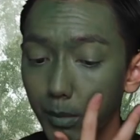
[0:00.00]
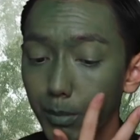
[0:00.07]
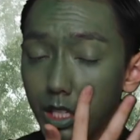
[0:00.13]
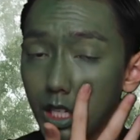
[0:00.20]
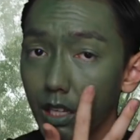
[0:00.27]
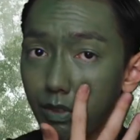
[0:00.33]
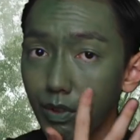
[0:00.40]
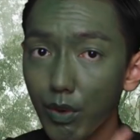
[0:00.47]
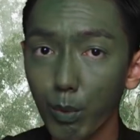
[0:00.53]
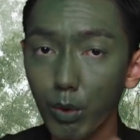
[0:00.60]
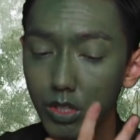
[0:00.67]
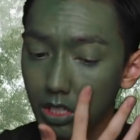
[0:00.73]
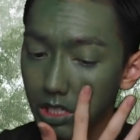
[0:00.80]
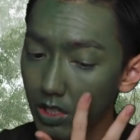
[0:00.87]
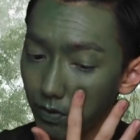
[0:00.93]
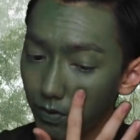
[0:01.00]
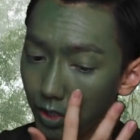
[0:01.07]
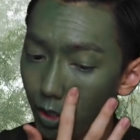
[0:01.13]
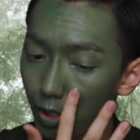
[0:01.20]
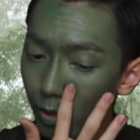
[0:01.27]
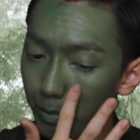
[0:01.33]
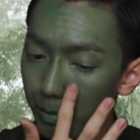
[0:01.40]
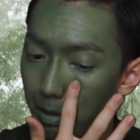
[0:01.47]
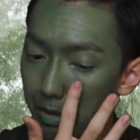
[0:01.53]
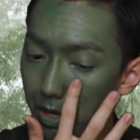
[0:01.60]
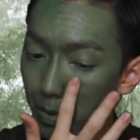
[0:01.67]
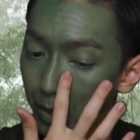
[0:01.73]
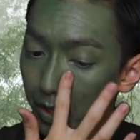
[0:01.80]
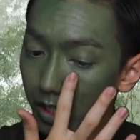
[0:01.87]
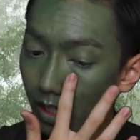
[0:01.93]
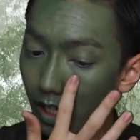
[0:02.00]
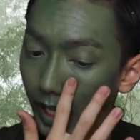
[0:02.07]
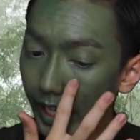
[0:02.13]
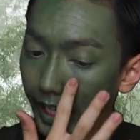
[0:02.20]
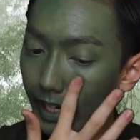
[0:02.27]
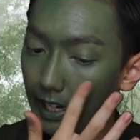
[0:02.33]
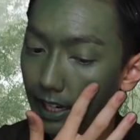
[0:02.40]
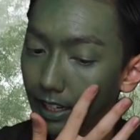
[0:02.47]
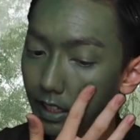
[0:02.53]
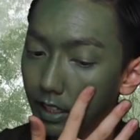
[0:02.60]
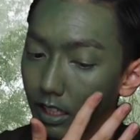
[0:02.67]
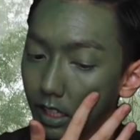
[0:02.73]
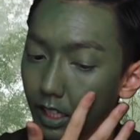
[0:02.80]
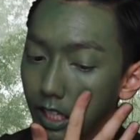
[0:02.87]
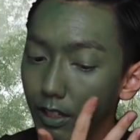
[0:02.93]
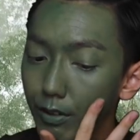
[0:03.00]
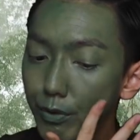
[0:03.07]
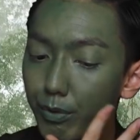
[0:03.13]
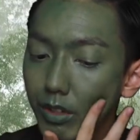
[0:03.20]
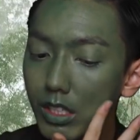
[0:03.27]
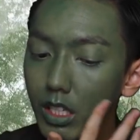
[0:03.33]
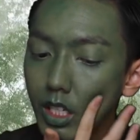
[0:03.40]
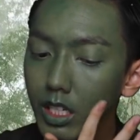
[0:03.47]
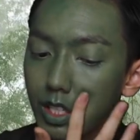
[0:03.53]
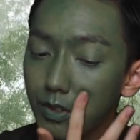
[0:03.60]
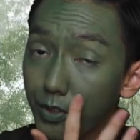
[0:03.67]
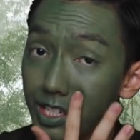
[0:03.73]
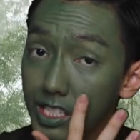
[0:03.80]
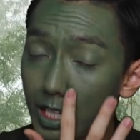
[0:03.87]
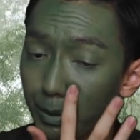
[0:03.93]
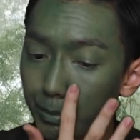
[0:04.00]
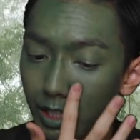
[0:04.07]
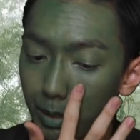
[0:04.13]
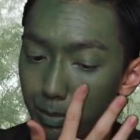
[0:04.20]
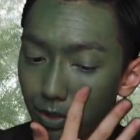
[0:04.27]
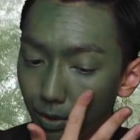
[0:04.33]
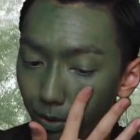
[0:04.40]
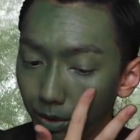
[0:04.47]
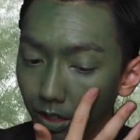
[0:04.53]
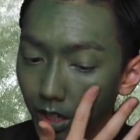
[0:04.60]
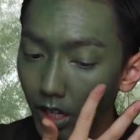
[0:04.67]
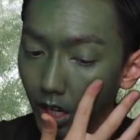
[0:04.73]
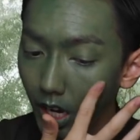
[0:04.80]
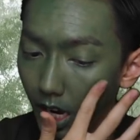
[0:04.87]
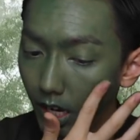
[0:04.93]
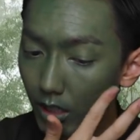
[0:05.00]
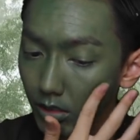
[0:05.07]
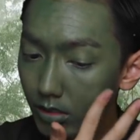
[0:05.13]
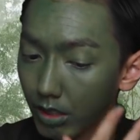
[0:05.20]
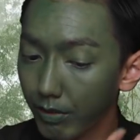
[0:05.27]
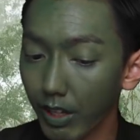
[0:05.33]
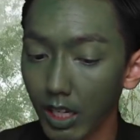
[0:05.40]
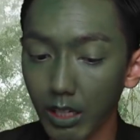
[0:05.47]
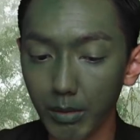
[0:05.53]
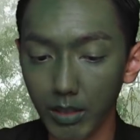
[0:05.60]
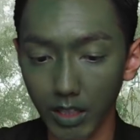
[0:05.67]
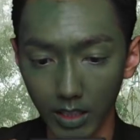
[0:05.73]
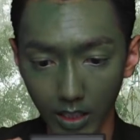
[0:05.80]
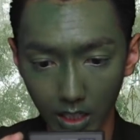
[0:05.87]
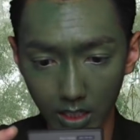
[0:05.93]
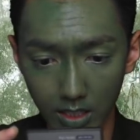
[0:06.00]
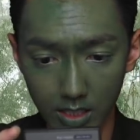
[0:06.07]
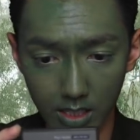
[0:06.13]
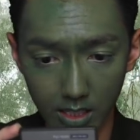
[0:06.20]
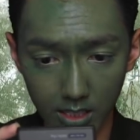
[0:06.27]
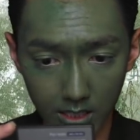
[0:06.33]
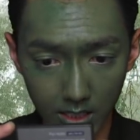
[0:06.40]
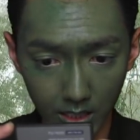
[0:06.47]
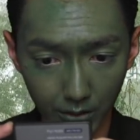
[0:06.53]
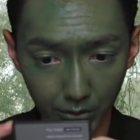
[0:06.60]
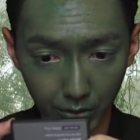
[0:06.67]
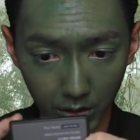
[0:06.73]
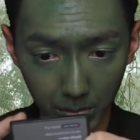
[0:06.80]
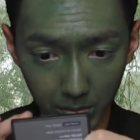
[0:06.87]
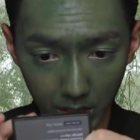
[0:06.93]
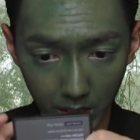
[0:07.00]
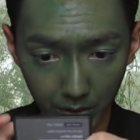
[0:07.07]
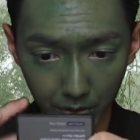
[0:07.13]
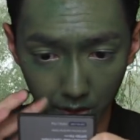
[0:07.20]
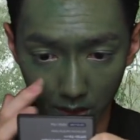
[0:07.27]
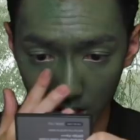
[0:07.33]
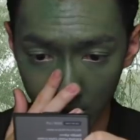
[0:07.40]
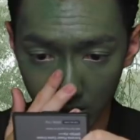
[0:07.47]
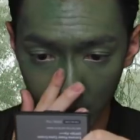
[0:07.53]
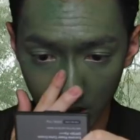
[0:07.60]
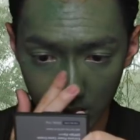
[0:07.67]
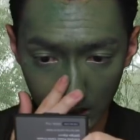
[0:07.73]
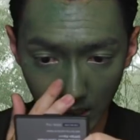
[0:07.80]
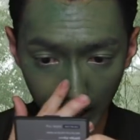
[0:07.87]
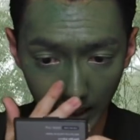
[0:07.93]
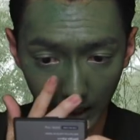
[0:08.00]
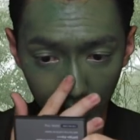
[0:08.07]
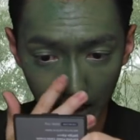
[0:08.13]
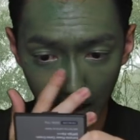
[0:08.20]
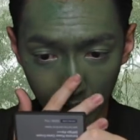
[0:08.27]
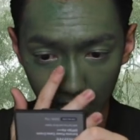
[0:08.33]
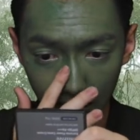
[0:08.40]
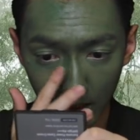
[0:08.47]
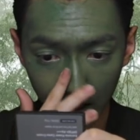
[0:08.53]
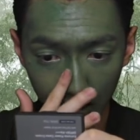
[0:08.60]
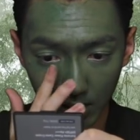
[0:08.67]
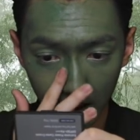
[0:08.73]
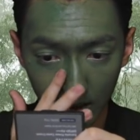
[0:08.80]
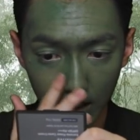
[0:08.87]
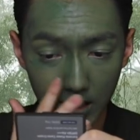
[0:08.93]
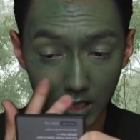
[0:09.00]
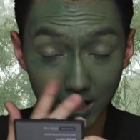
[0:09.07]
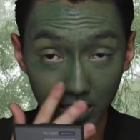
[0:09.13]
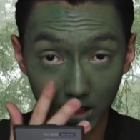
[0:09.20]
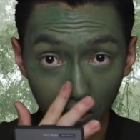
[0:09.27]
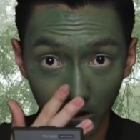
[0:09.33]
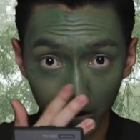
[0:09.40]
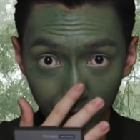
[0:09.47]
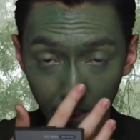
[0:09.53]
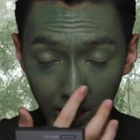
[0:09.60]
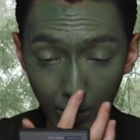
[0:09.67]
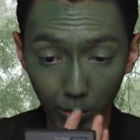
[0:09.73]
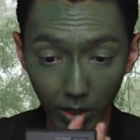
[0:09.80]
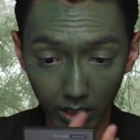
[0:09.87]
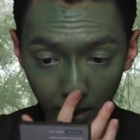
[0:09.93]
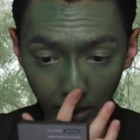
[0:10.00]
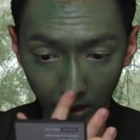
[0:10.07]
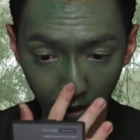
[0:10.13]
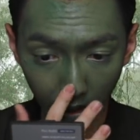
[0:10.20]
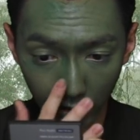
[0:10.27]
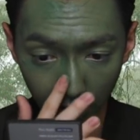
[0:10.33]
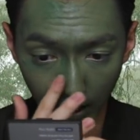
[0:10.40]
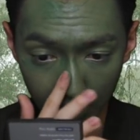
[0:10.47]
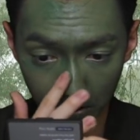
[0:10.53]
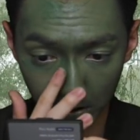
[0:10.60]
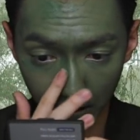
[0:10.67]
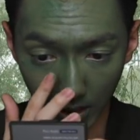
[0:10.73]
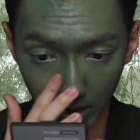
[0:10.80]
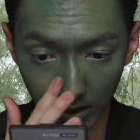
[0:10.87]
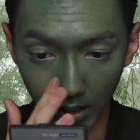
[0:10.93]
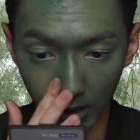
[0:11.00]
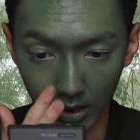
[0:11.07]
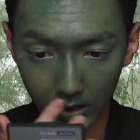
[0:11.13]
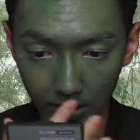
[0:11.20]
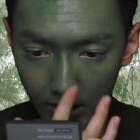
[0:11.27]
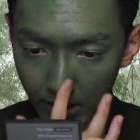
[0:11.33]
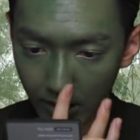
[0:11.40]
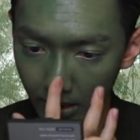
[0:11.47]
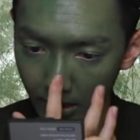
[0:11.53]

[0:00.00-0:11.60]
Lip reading: MINDEF, if you're watching this video, maybe you want to like give Innisfree some tips on how to develop a consistent formula for this because like this is not really working out as you can tell.